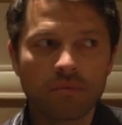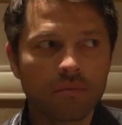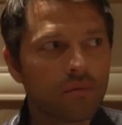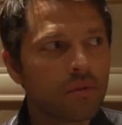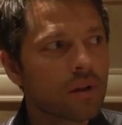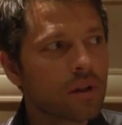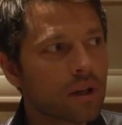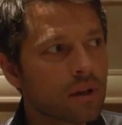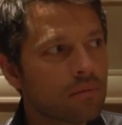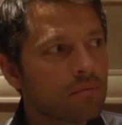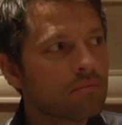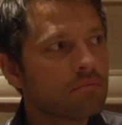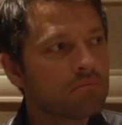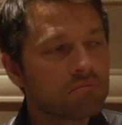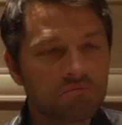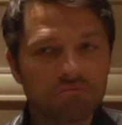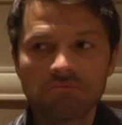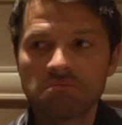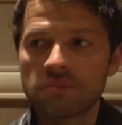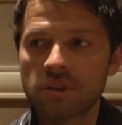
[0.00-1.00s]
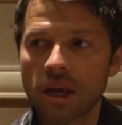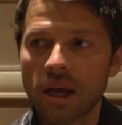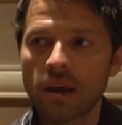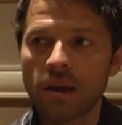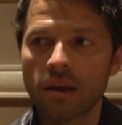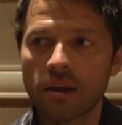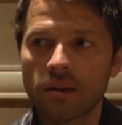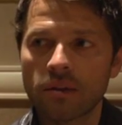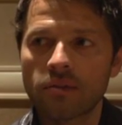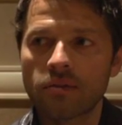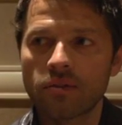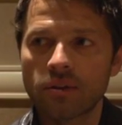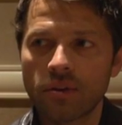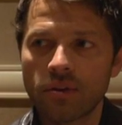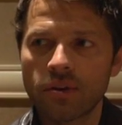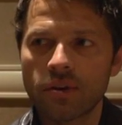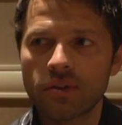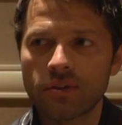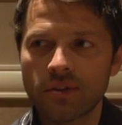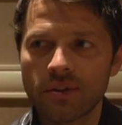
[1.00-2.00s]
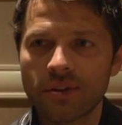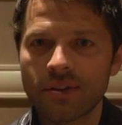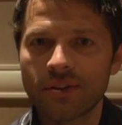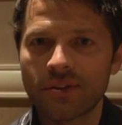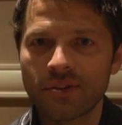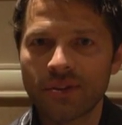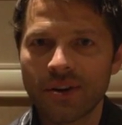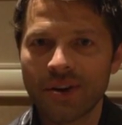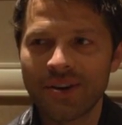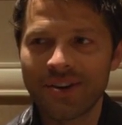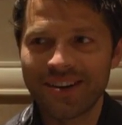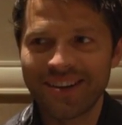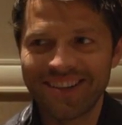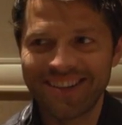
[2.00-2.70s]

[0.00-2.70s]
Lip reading: really taking it seriously this year.